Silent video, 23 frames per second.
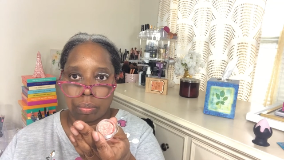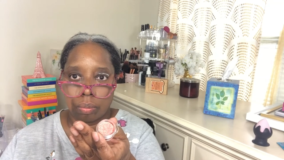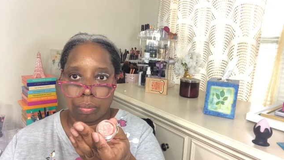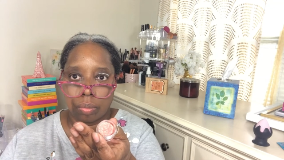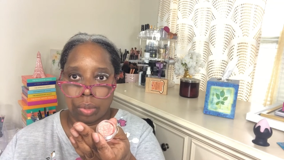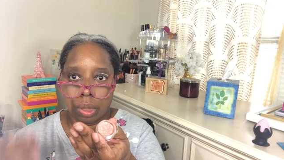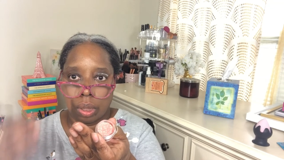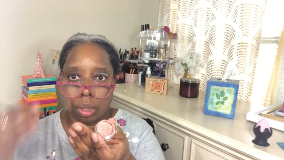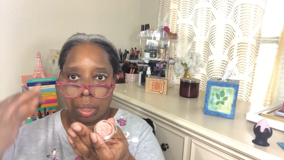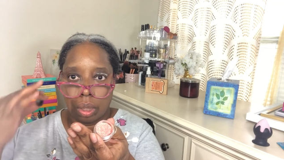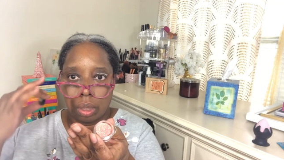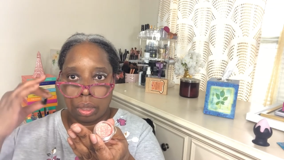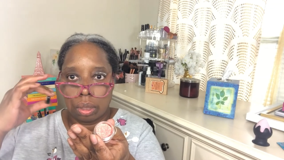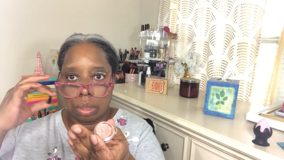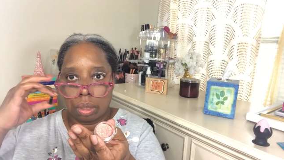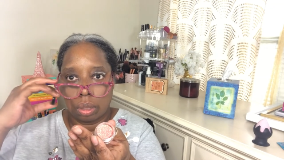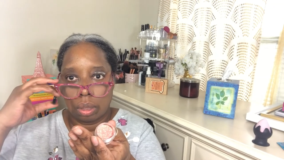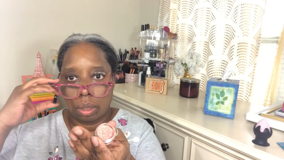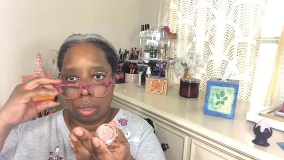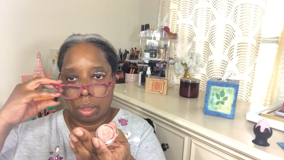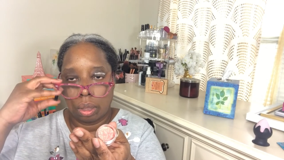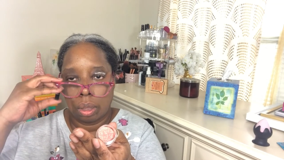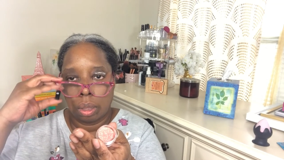
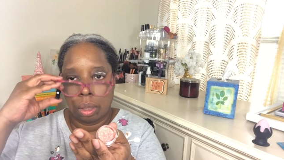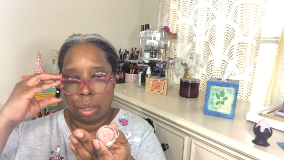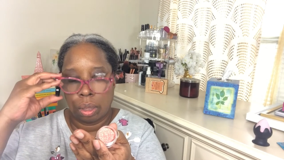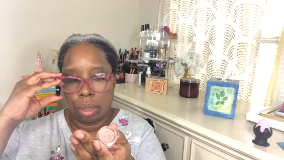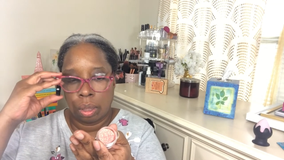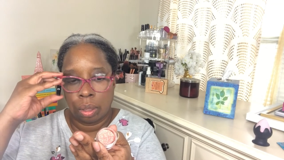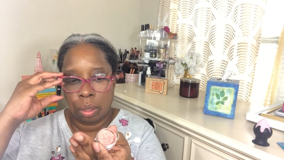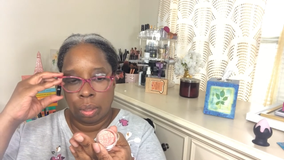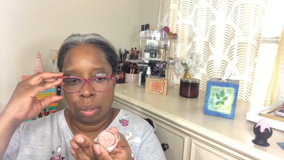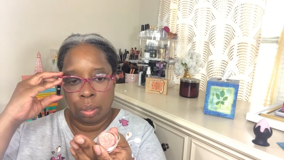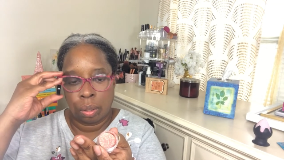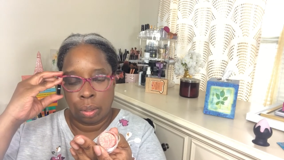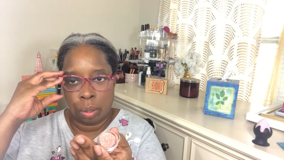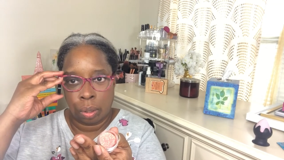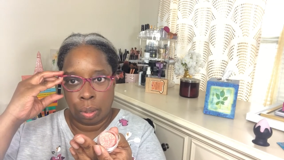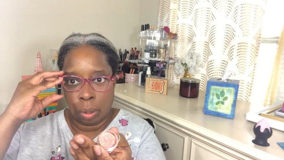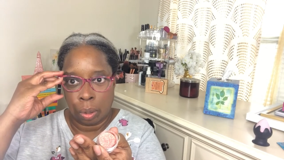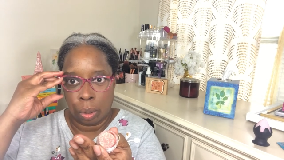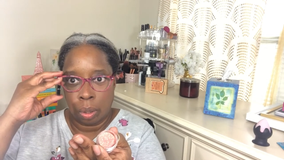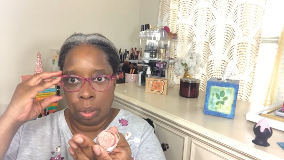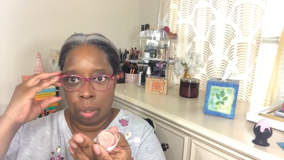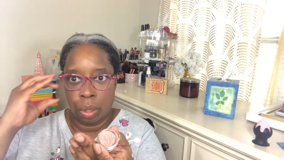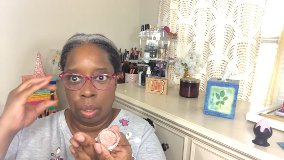
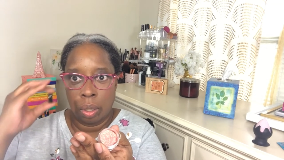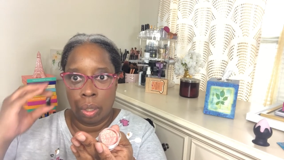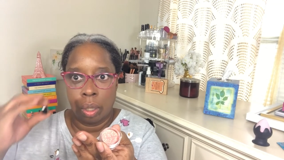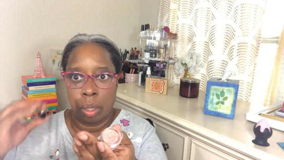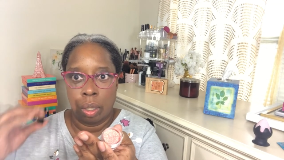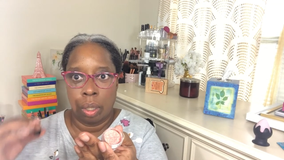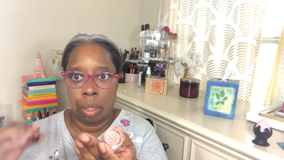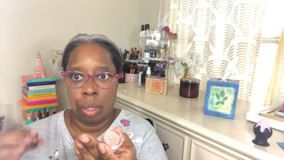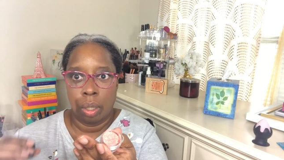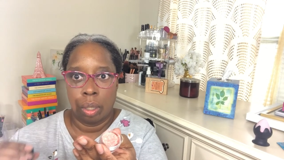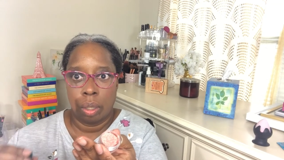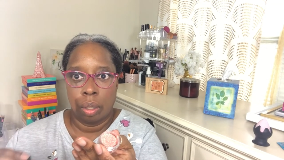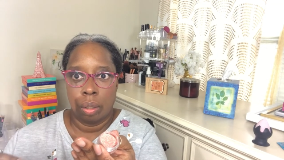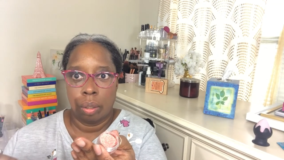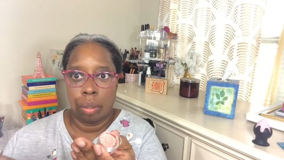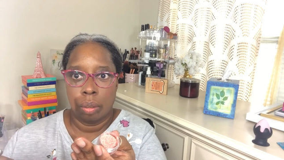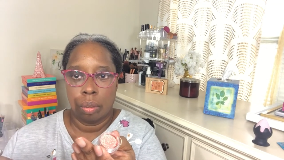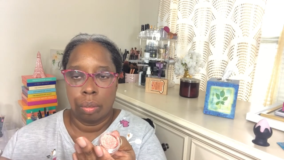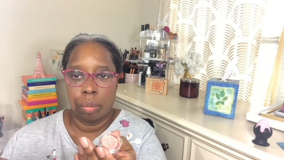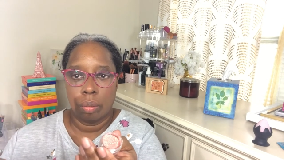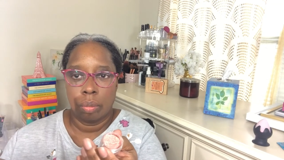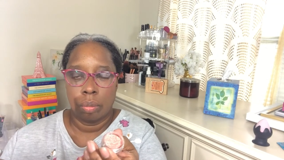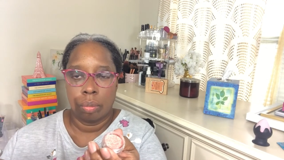
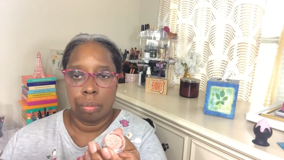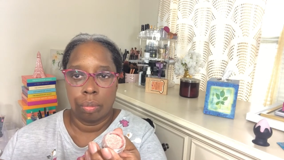[no speech]